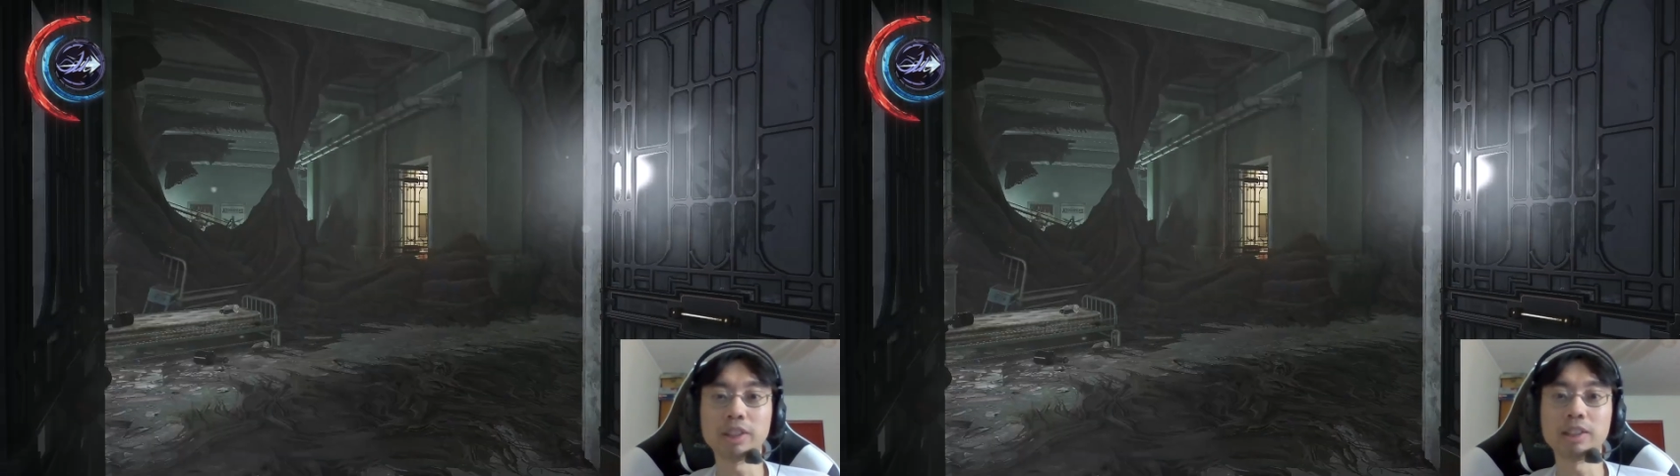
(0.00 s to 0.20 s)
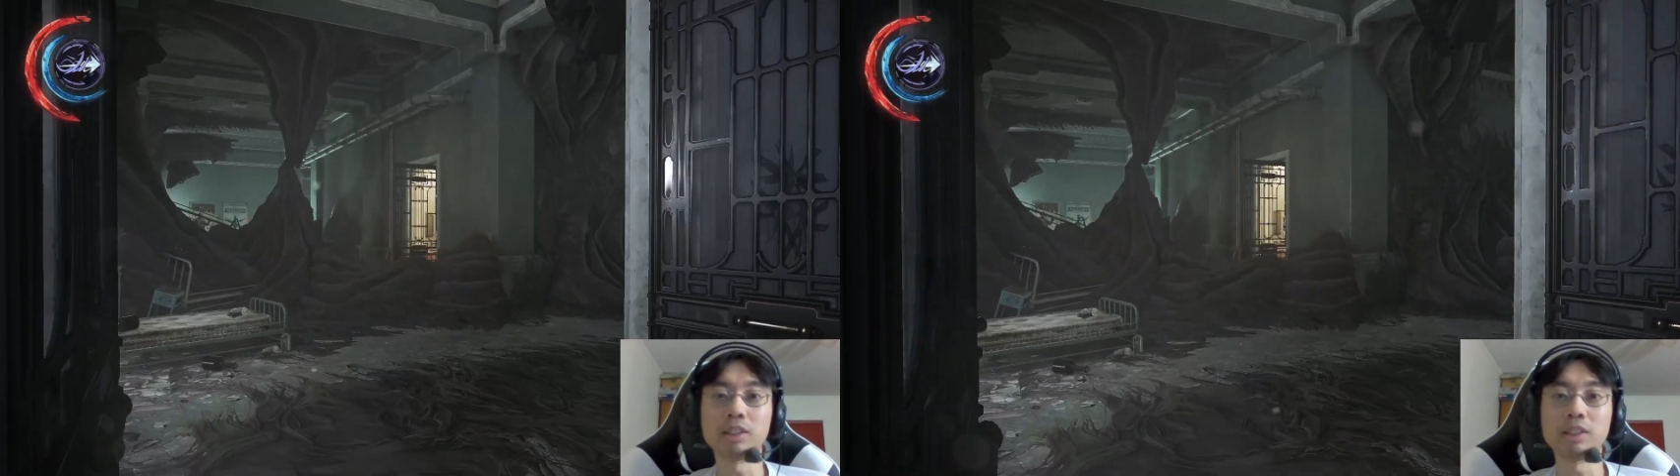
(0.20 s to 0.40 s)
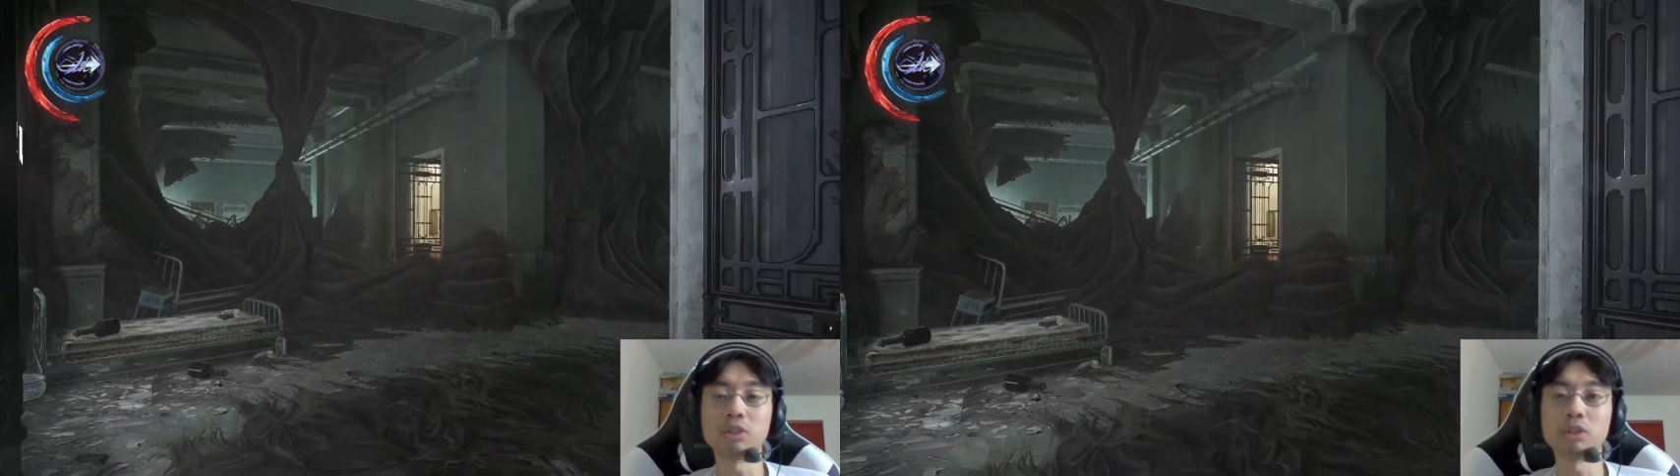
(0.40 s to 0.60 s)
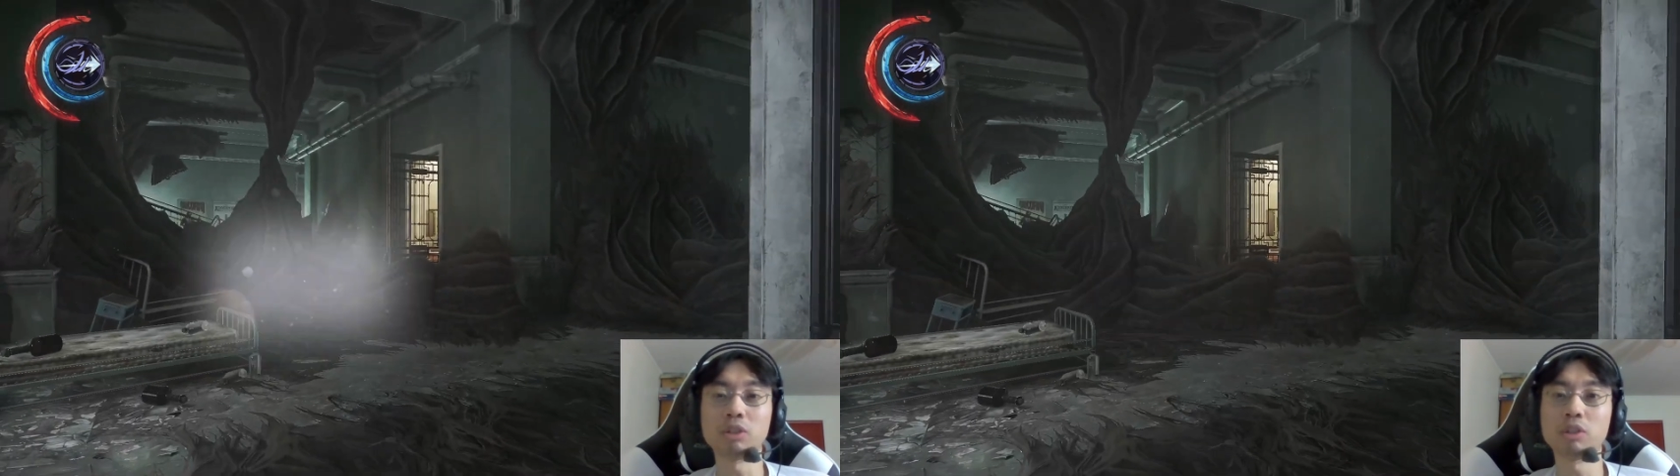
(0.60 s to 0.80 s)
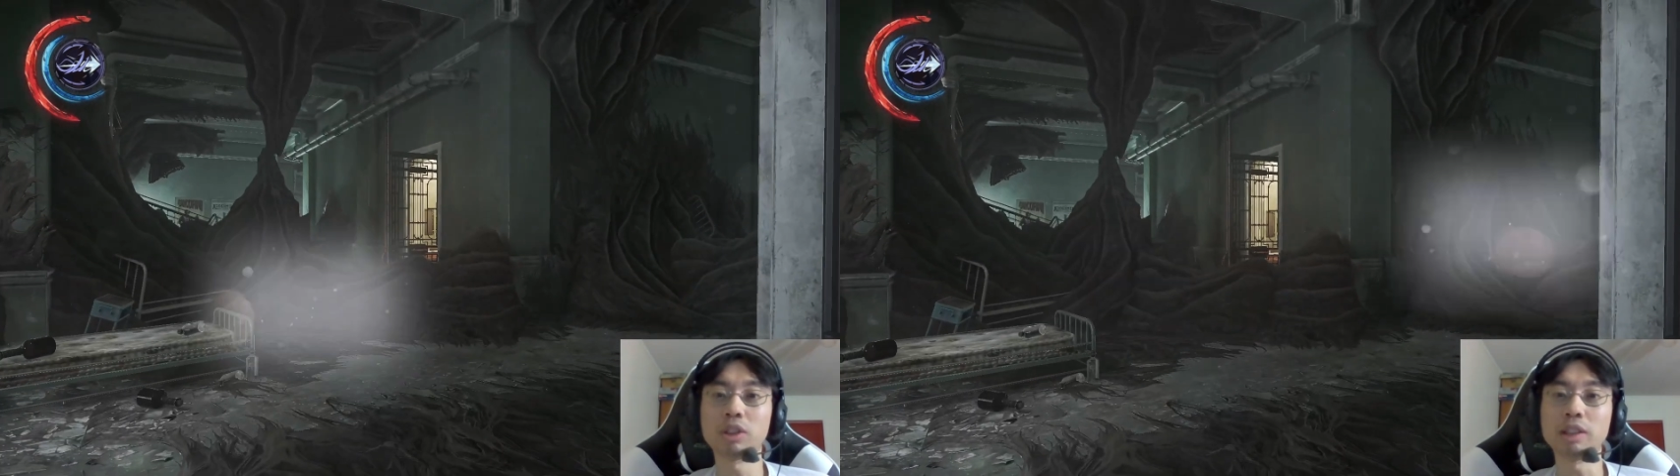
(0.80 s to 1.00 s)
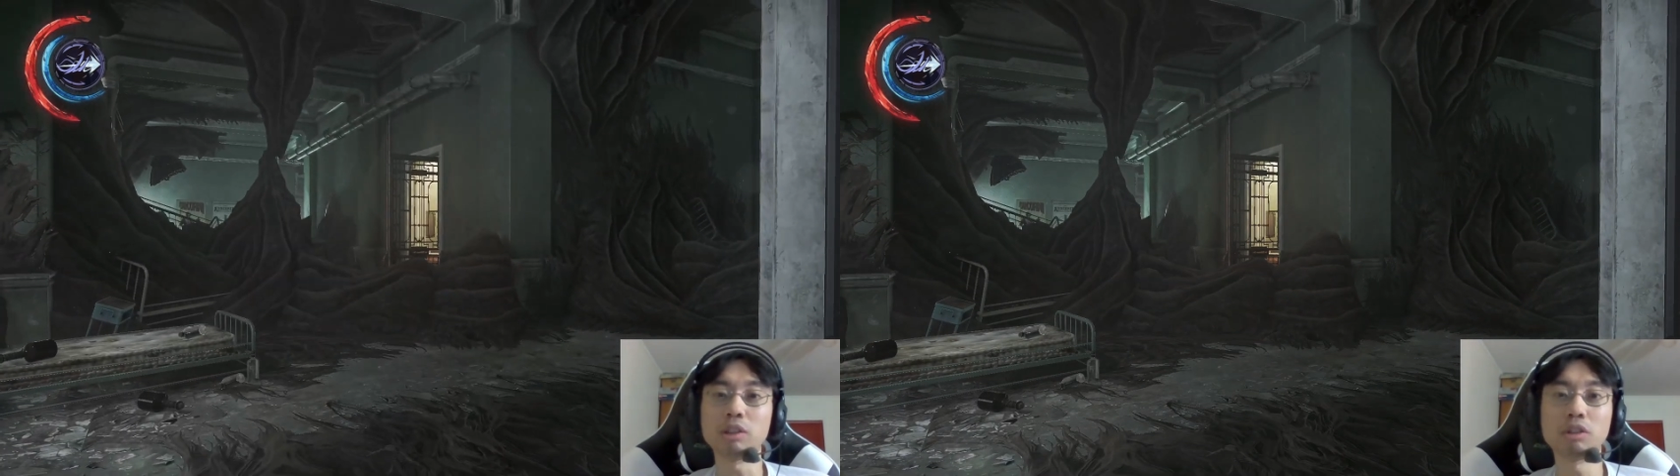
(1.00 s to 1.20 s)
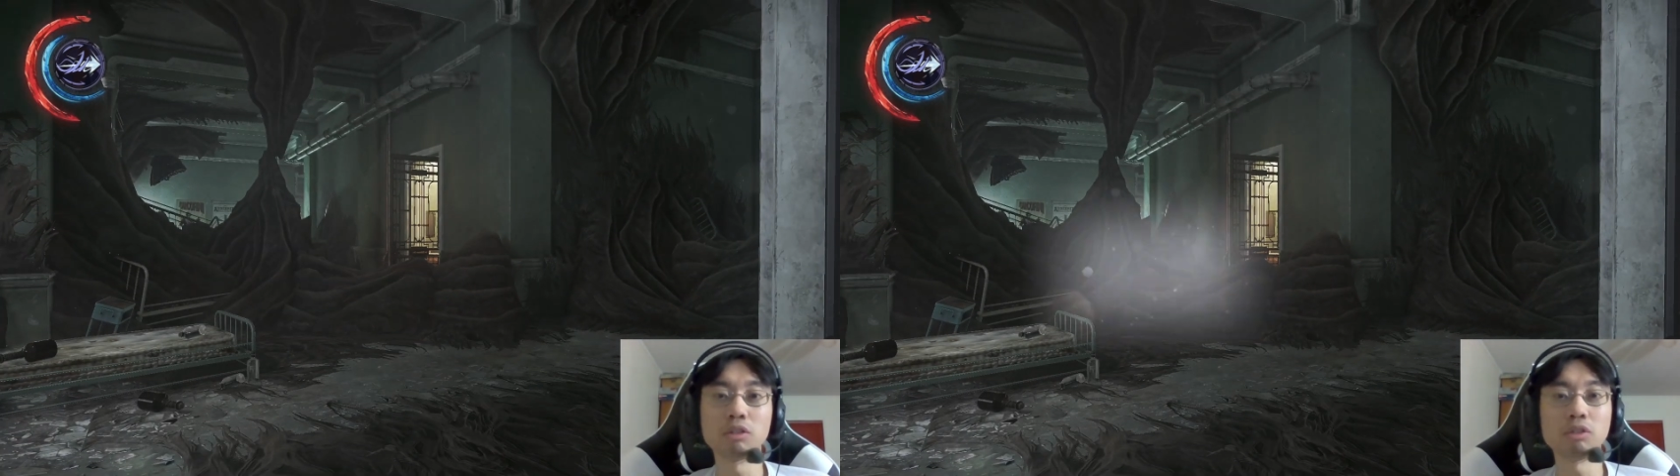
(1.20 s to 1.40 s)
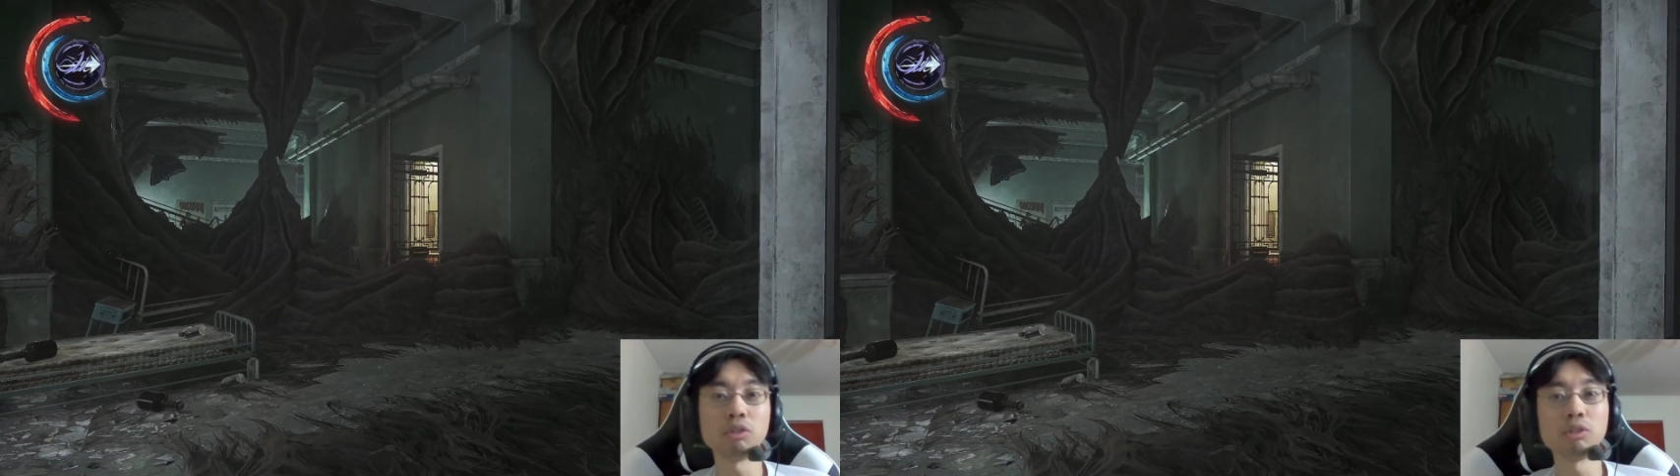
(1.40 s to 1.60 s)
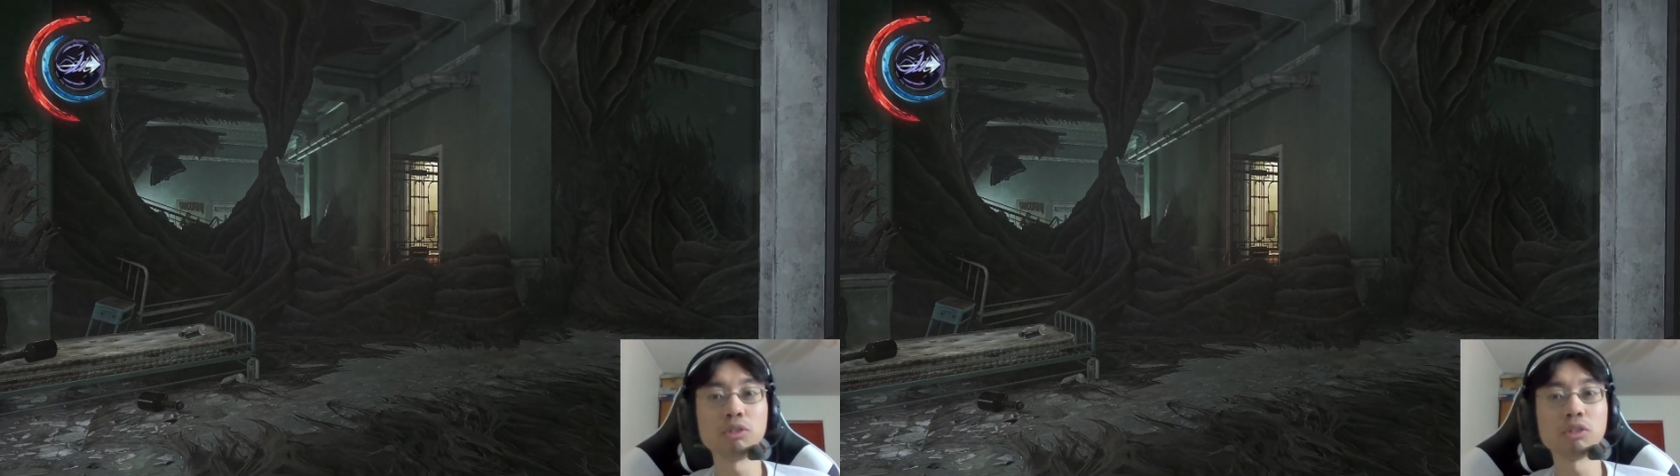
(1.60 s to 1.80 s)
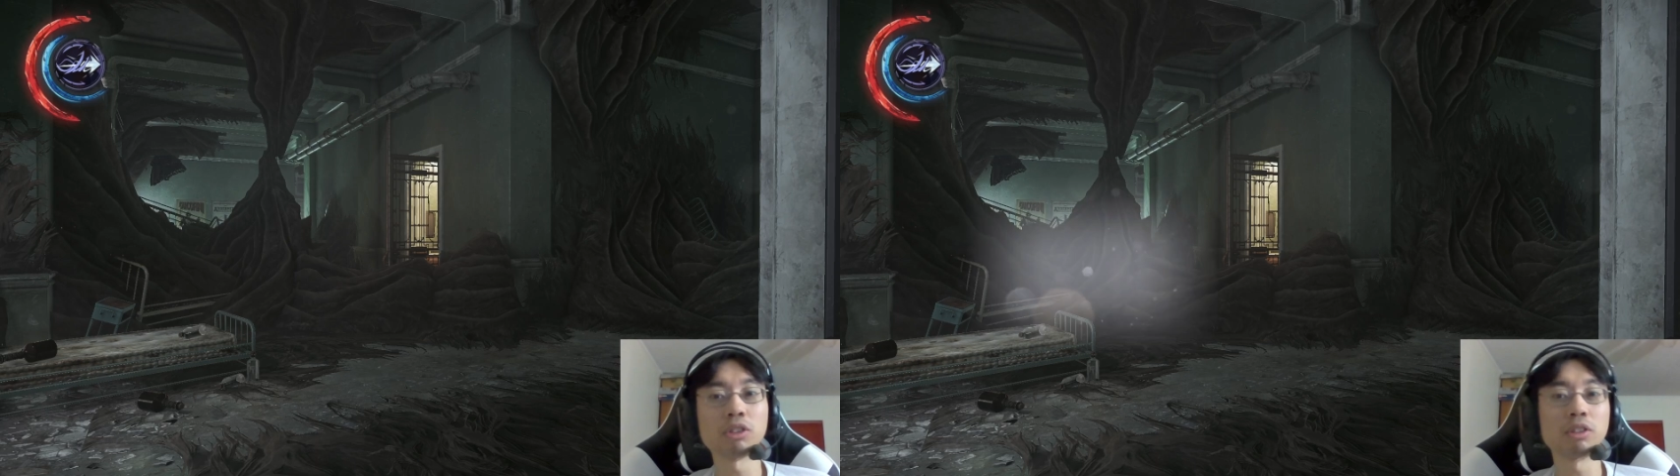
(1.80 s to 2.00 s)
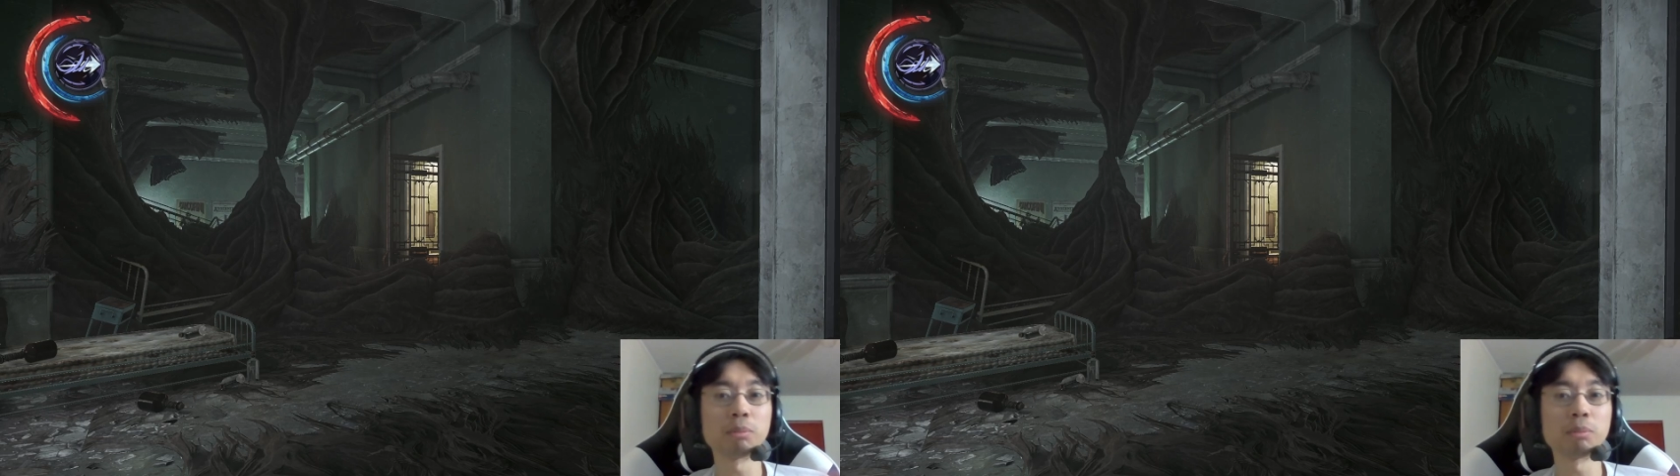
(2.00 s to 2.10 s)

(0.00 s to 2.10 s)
fight is you have to get through the